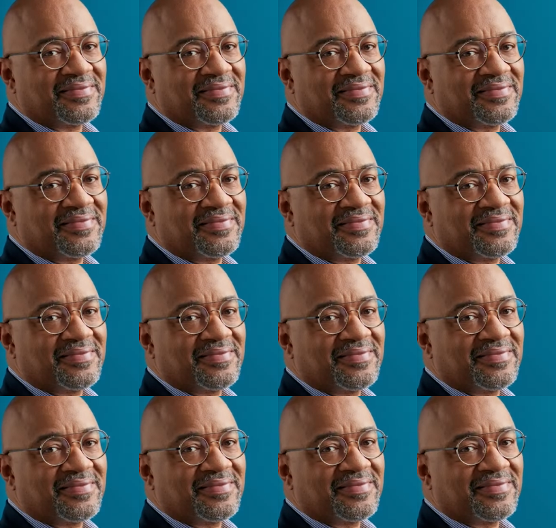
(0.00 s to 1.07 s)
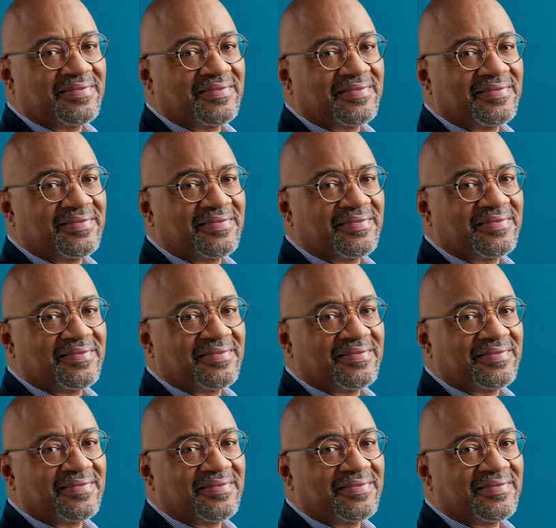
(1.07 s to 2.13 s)

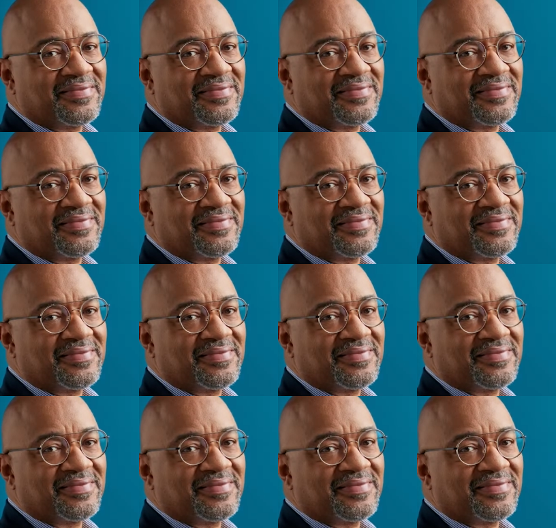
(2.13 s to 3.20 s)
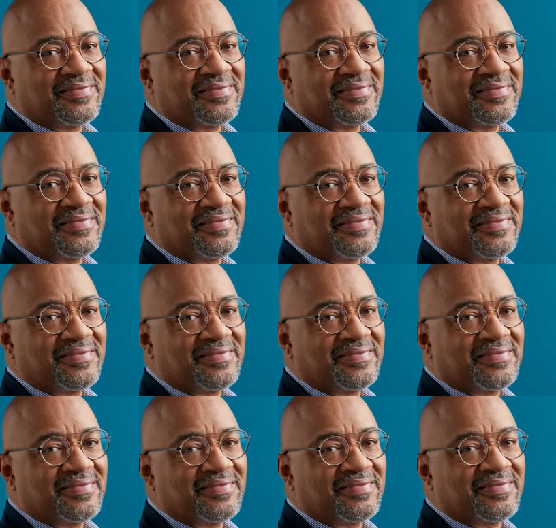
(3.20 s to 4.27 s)

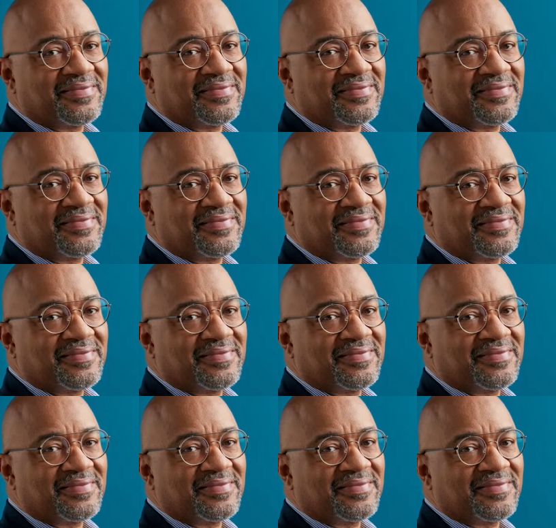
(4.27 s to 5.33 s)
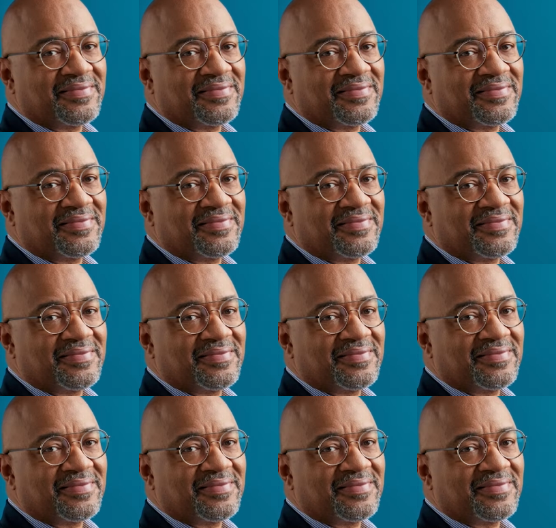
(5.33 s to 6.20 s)
(not speaking)